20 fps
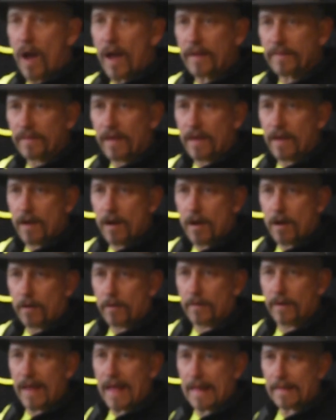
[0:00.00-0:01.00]
wide they
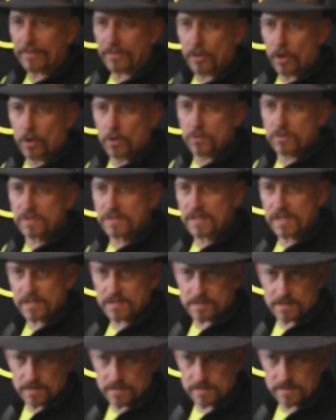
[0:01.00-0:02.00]
are at those
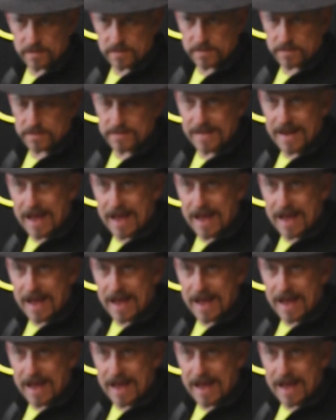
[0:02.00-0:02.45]
distances.